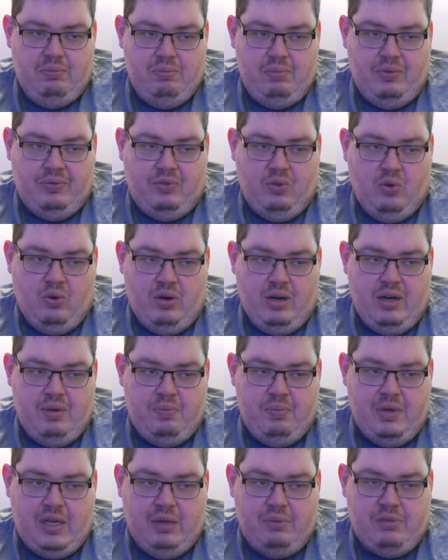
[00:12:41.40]
before
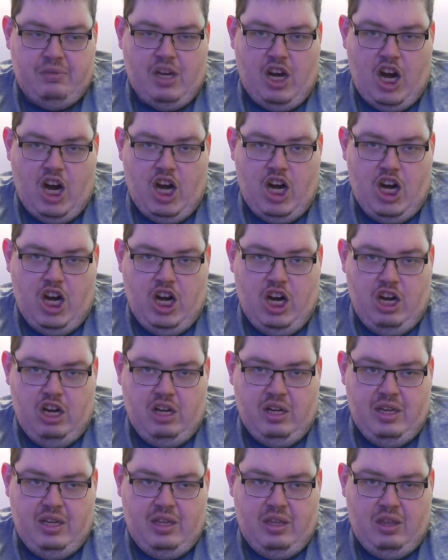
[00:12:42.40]
it becomes
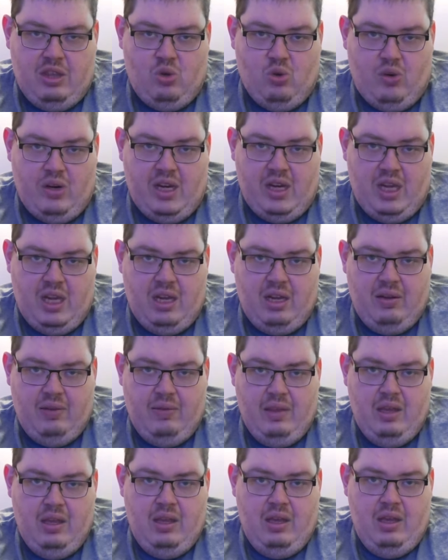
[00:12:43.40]
hard and thorny,
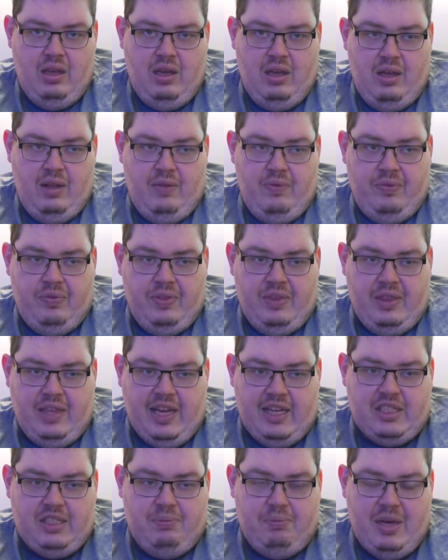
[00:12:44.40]

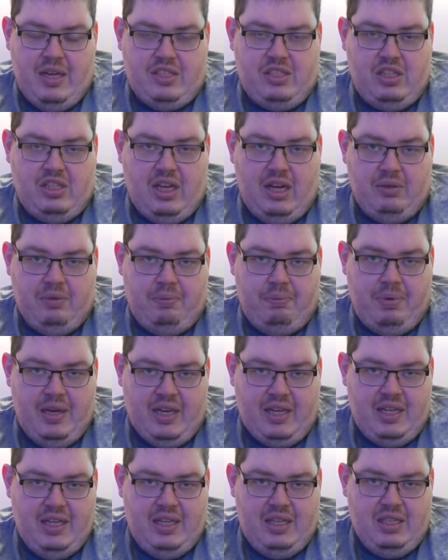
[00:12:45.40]
that's the best time to
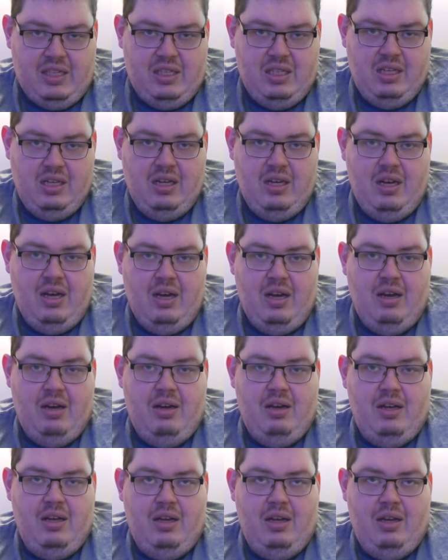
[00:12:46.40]
pick it.
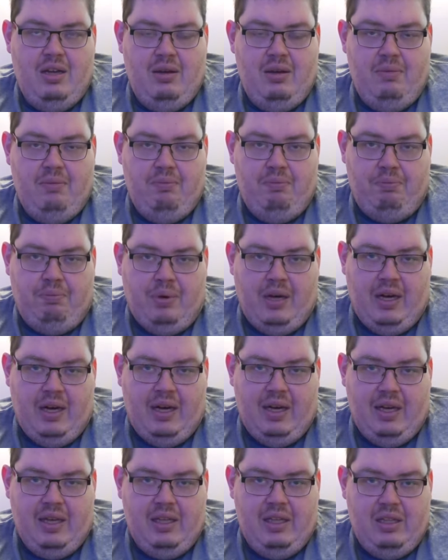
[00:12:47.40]

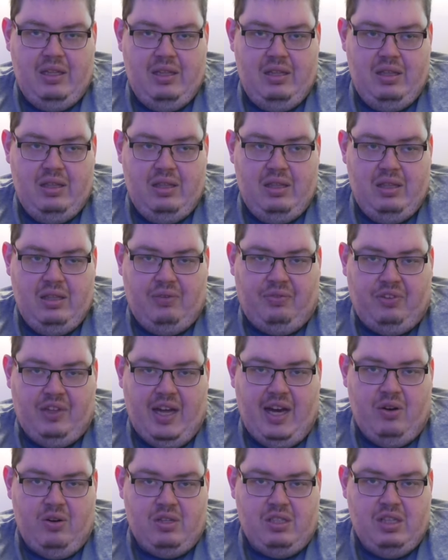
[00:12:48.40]
But the
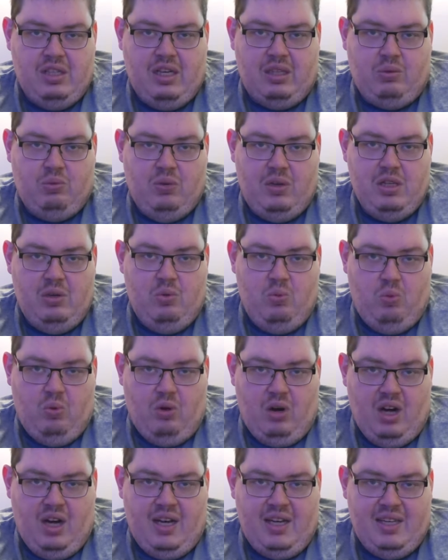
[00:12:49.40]
flower is not what you
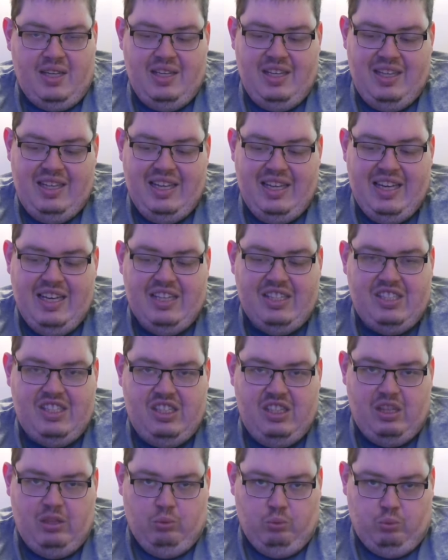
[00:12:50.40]
want, it's
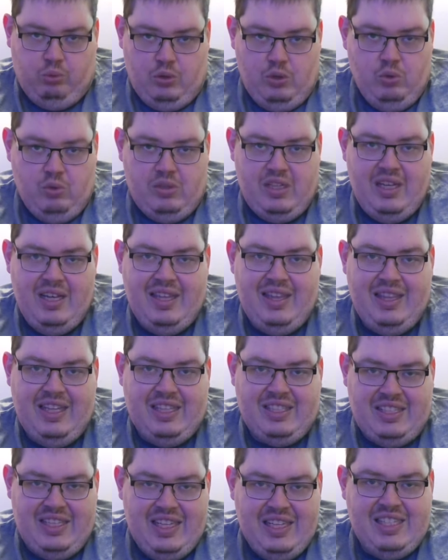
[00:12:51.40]
the root
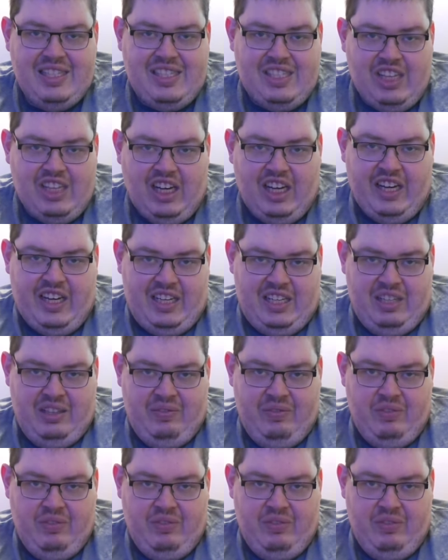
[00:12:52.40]
that's inside.